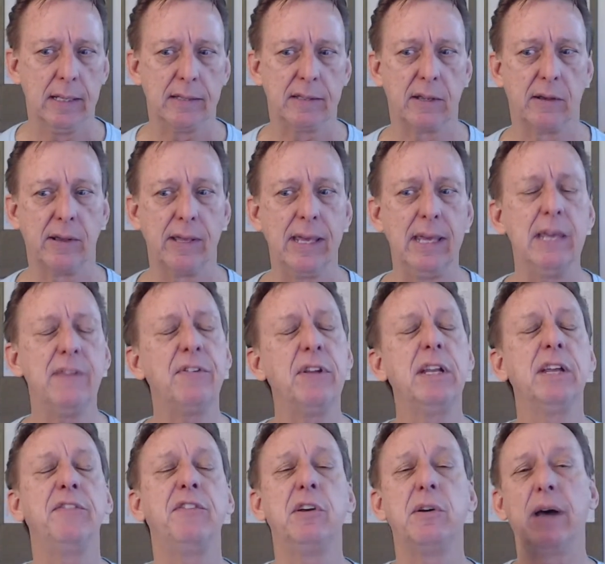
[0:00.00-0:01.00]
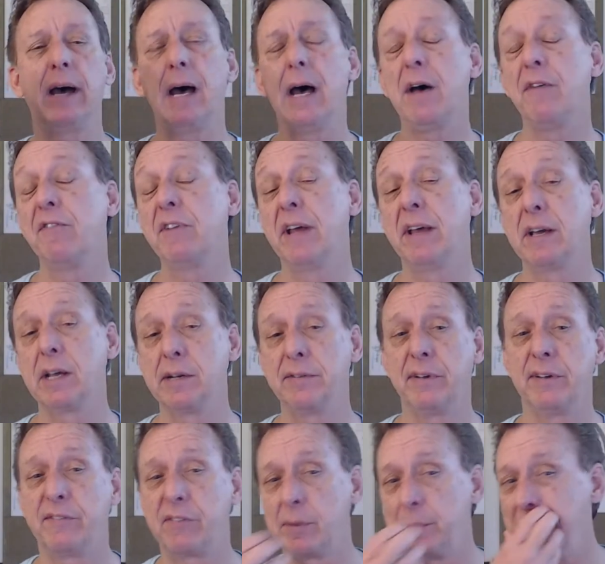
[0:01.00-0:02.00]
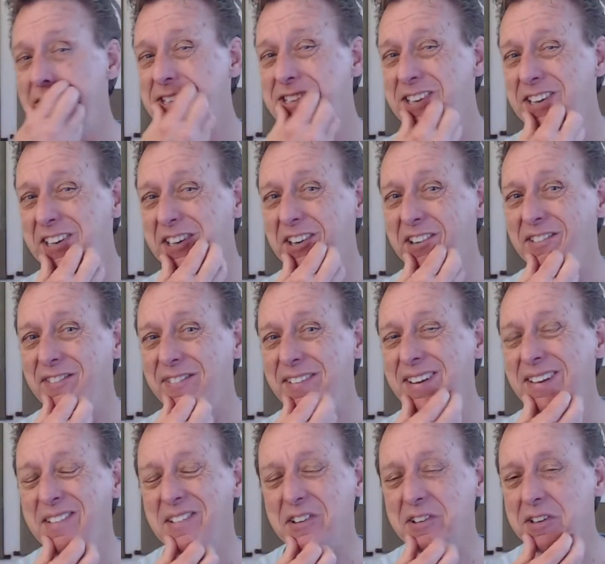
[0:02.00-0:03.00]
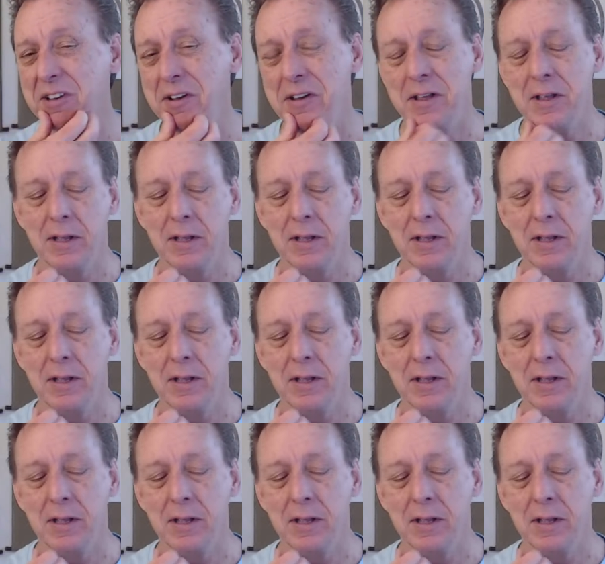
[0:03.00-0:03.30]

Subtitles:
So even if you have negative information in your field,